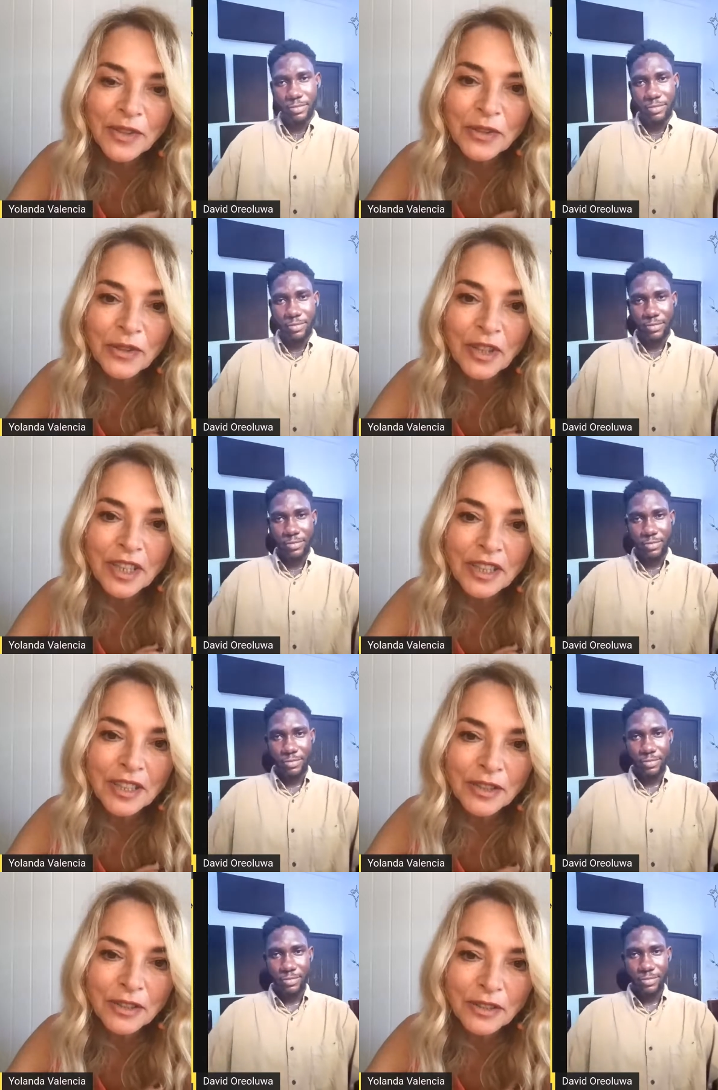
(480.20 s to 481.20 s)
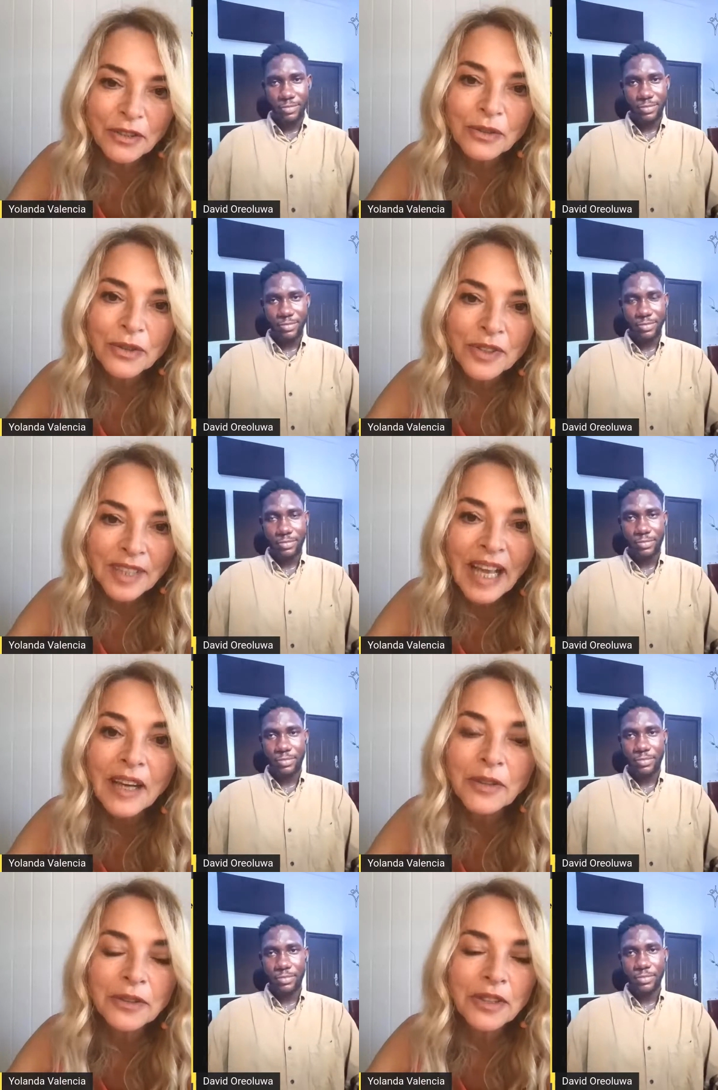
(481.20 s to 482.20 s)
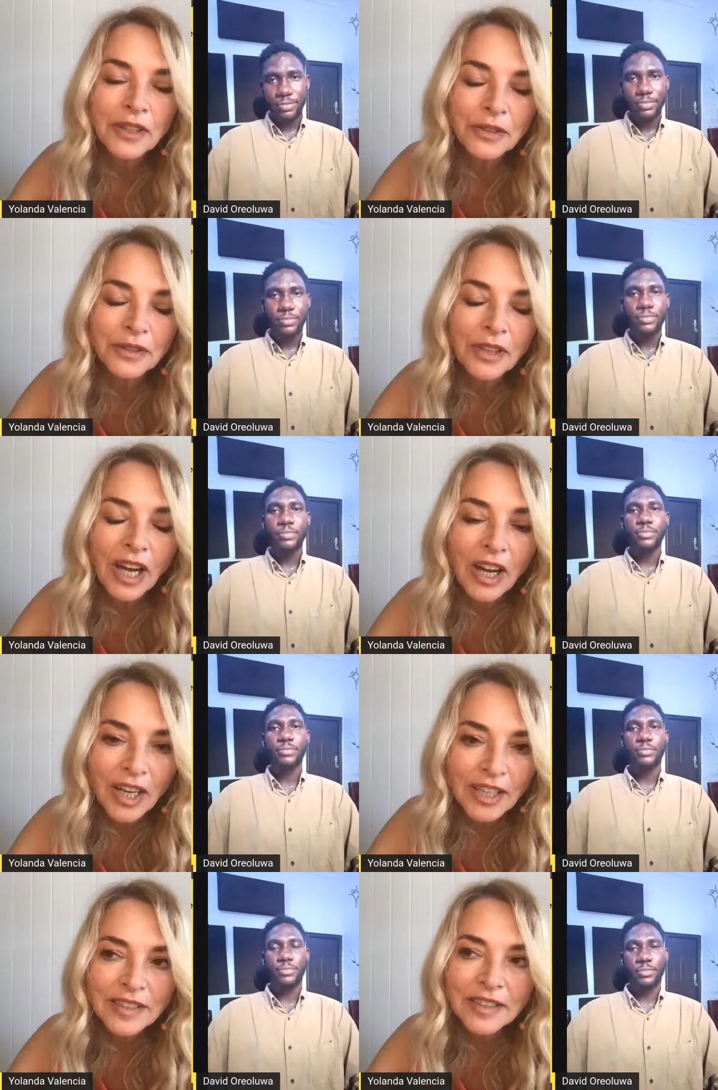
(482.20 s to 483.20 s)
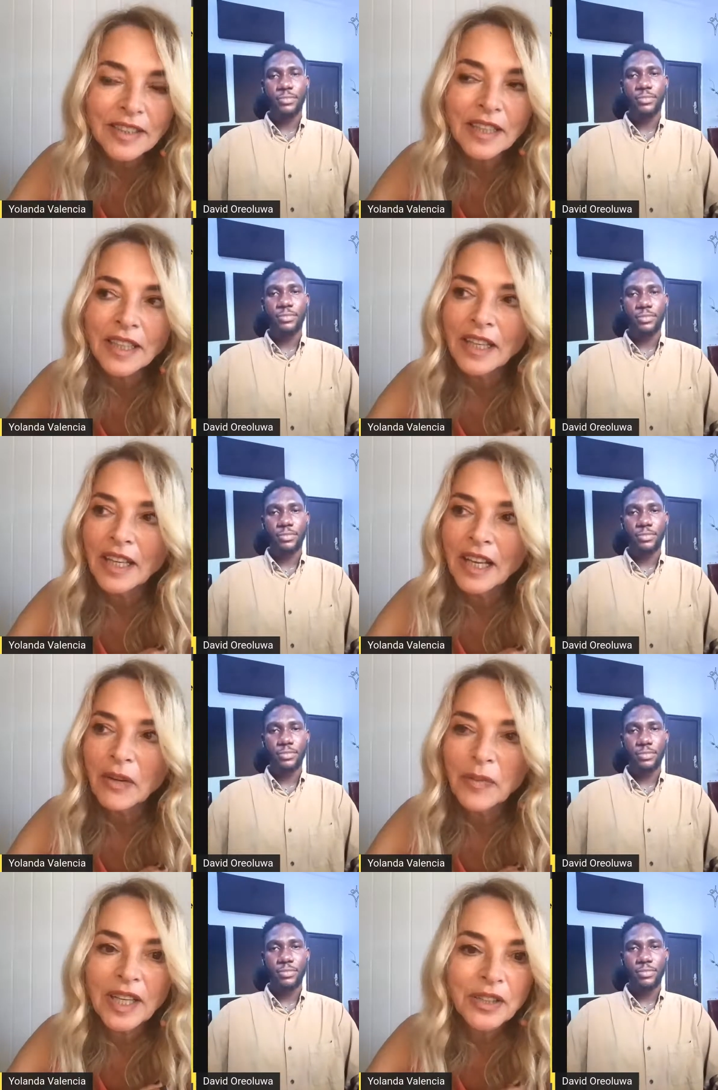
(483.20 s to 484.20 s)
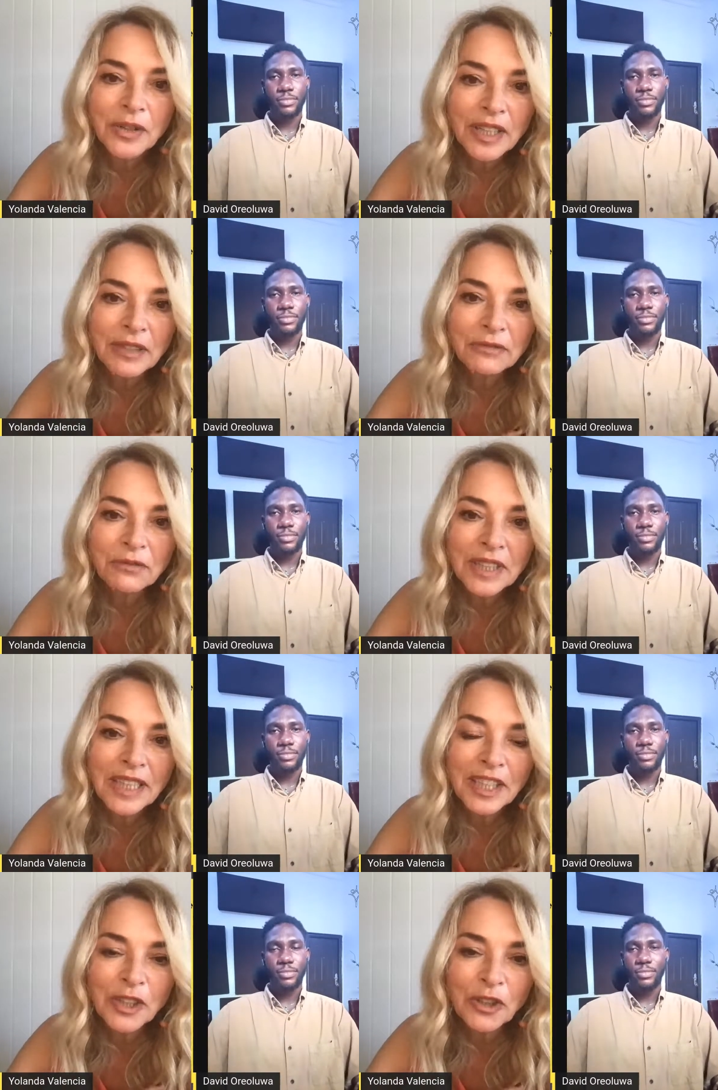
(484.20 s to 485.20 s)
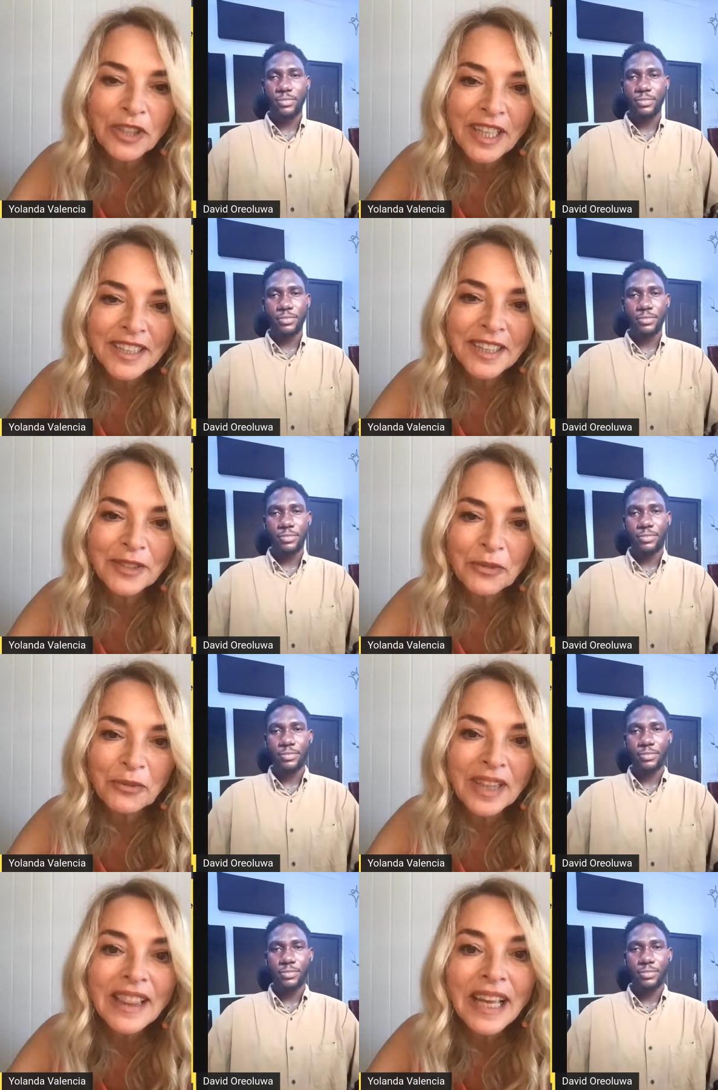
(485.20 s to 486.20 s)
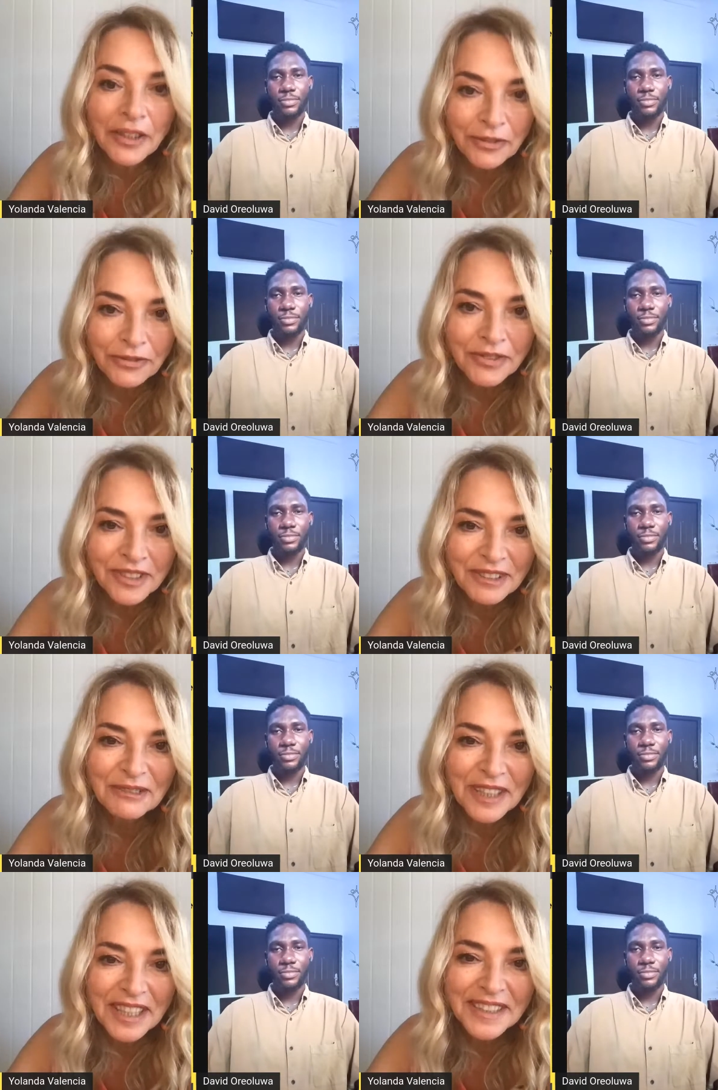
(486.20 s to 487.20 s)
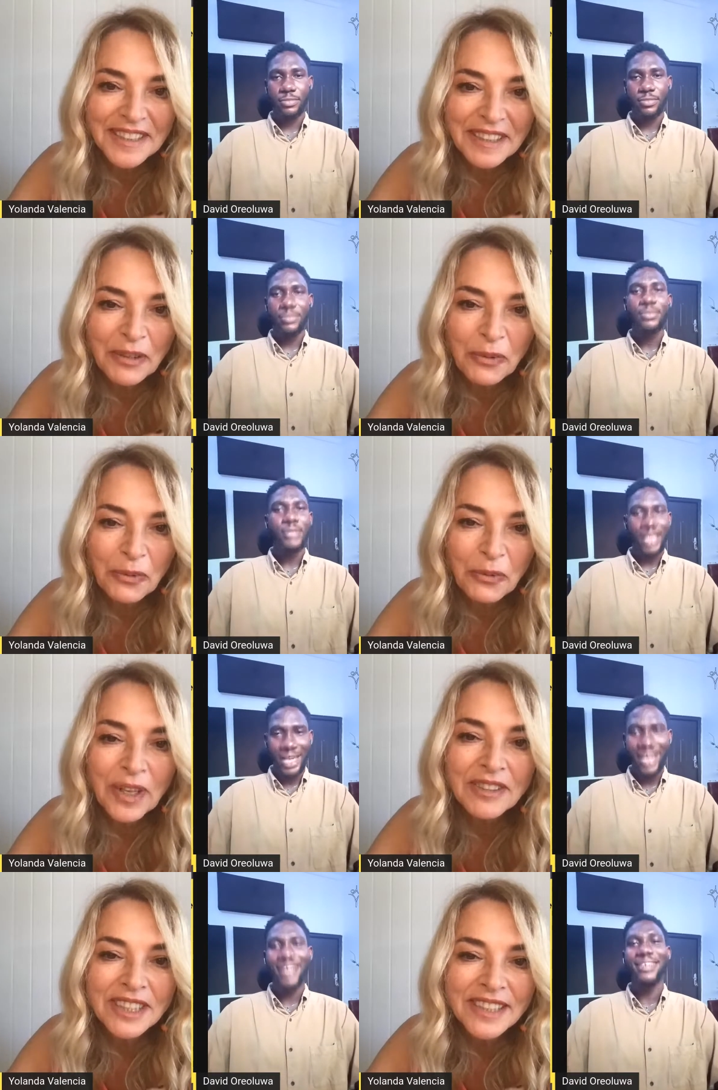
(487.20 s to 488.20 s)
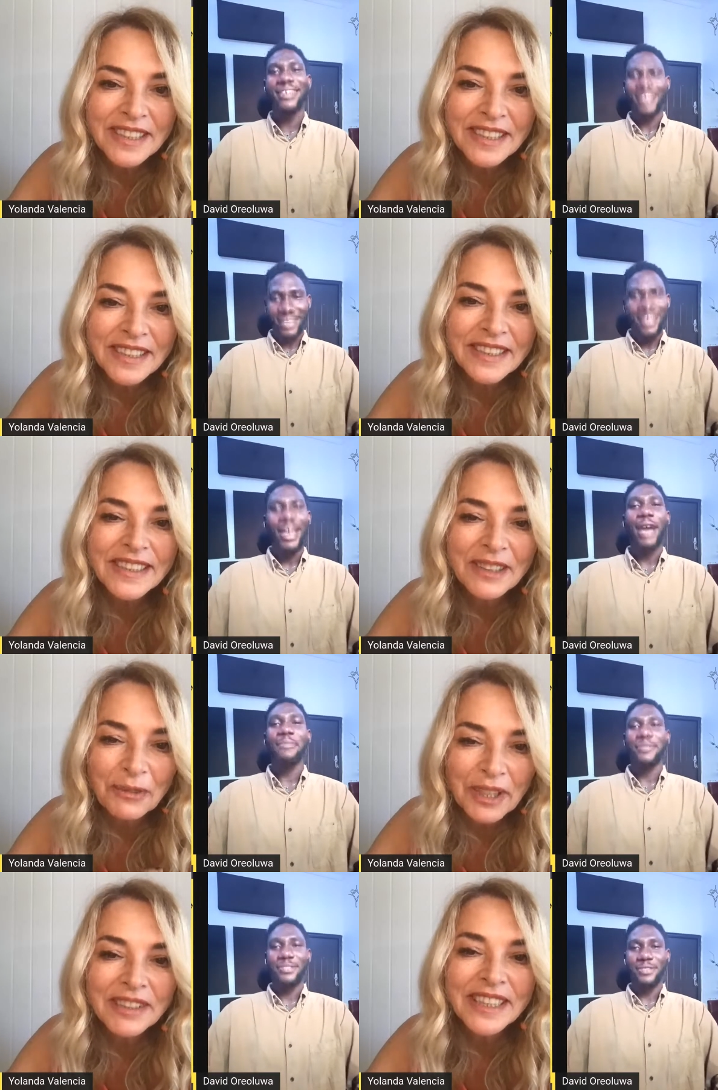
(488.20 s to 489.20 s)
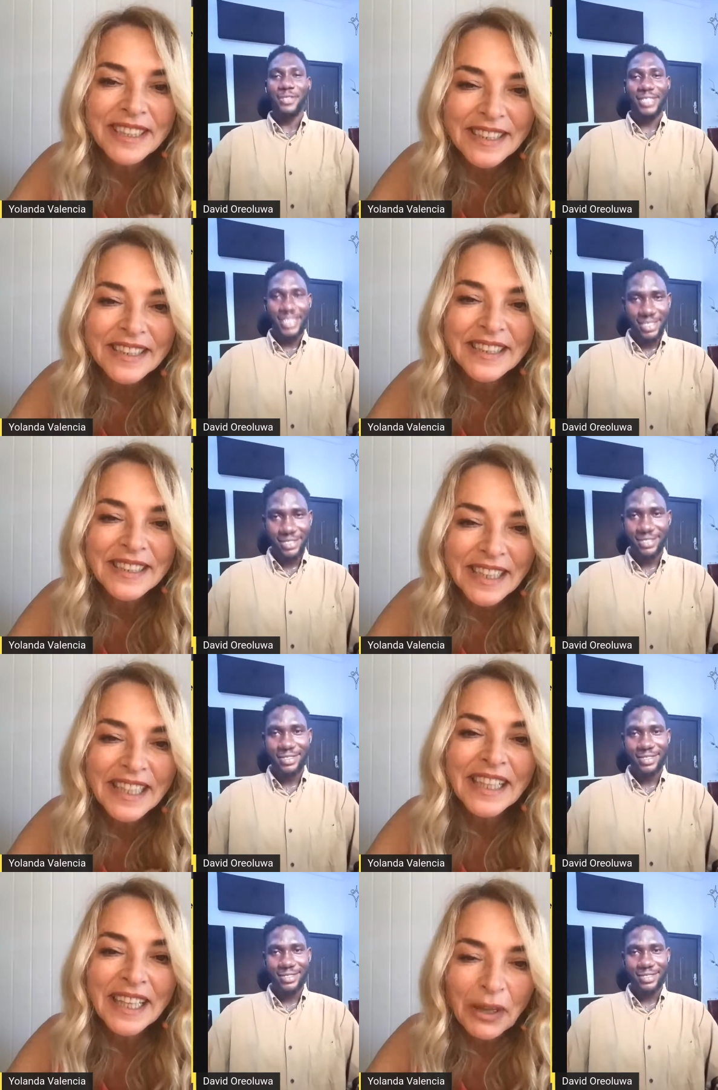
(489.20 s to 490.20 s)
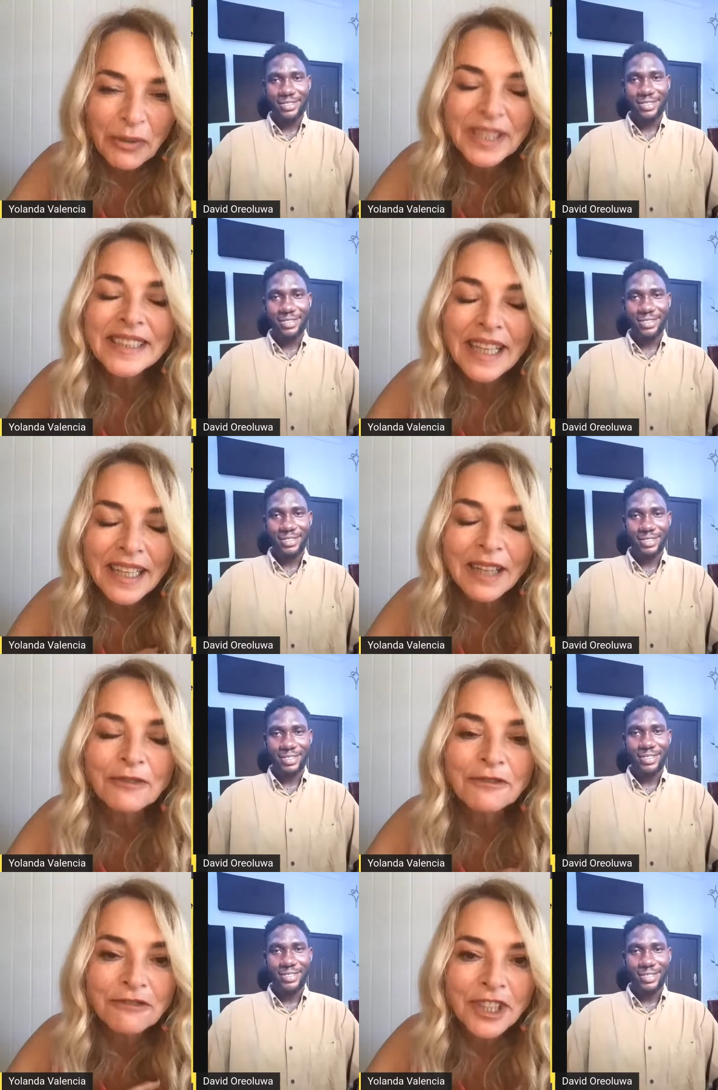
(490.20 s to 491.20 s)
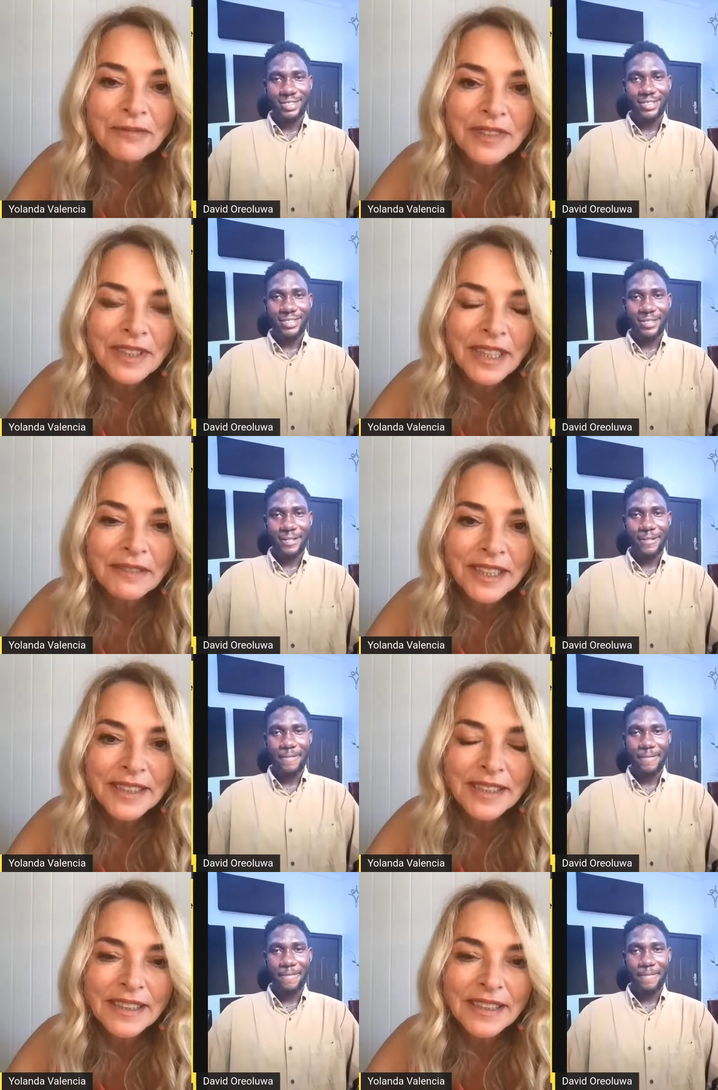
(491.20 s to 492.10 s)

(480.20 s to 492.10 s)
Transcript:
Speaker 1: not only to sound and art but you are really connected with life right yeah. where is Absolutely. where is where does that come from david